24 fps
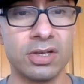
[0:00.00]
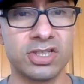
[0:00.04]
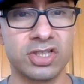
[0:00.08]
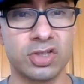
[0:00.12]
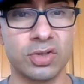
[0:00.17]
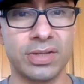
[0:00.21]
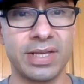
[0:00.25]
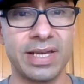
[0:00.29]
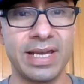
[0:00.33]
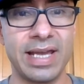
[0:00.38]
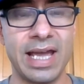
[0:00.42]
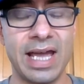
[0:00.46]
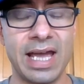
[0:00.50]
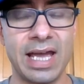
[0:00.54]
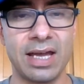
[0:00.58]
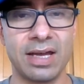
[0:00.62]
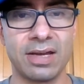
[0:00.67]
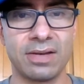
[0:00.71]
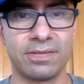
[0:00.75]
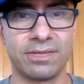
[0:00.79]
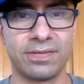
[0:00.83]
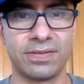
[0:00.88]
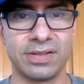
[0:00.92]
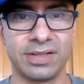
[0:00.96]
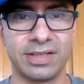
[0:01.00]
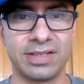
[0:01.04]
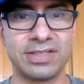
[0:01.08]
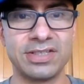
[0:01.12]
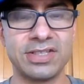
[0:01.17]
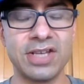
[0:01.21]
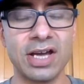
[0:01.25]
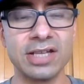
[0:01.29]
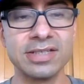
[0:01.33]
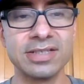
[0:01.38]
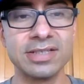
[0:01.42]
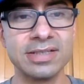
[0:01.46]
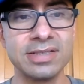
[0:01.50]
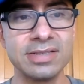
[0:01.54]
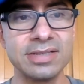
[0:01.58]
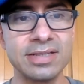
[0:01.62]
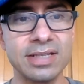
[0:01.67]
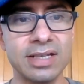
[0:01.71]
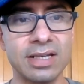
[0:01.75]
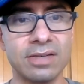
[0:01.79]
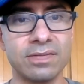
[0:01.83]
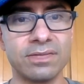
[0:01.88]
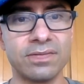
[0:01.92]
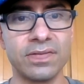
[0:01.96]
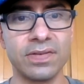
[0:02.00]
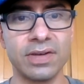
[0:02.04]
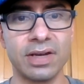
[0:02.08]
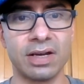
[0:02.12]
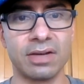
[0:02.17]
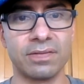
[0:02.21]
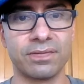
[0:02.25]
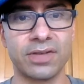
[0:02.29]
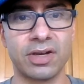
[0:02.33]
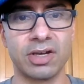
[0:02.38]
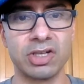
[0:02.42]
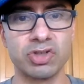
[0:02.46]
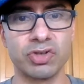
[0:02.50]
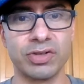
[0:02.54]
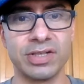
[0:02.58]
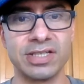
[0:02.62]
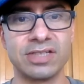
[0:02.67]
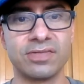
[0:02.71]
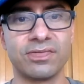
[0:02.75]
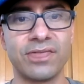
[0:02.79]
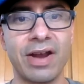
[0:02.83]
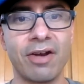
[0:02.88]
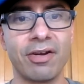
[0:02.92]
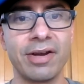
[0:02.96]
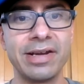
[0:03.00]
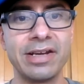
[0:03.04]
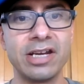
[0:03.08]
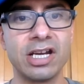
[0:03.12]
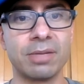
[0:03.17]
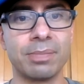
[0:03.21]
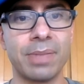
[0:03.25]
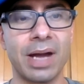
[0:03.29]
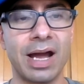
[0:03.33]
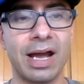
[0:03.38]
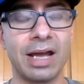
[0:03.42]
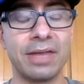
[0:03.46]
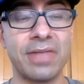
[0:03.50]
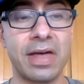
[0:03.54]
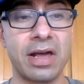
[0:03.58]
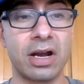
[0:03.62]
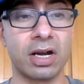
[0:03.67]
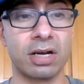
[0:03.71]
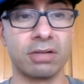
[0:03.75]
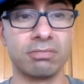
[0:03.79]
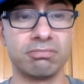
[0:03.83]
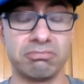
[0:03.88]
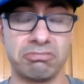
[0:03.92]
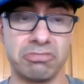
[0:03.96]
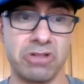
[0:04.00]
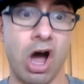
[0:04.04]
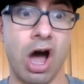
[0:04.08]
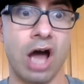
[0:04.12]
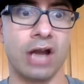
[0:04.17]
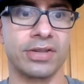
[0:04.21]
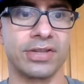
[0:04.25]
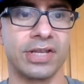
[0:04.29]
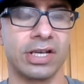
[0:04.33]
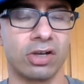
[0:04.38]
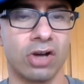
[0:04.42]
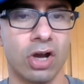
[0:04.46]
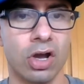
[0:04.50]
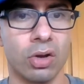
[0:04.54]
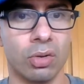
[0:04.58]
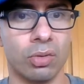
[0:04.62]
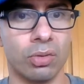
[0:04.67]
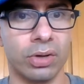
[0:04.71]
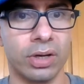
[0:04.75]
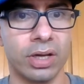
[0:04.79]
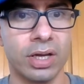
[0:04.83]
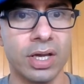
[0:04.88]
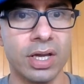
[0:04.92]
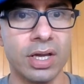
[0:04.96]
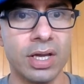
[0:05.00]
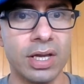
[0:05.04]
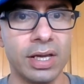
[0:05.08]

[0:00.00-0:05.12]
So they have like dozens of, of countries very nearby that are not their own.